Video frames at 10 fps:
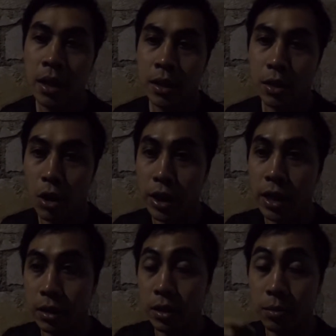
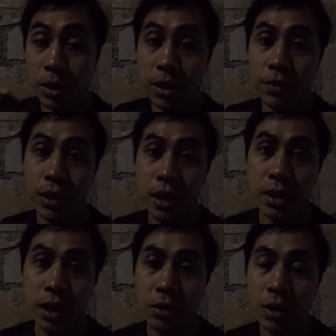targeting the specific things
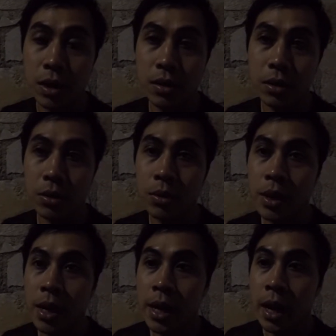that you need to,
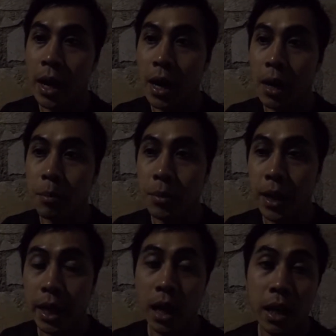
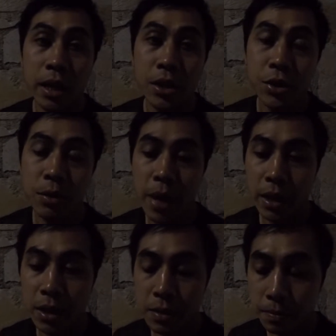it got a lot easier back
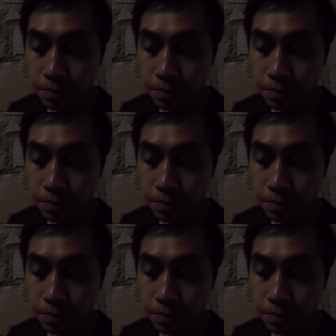then.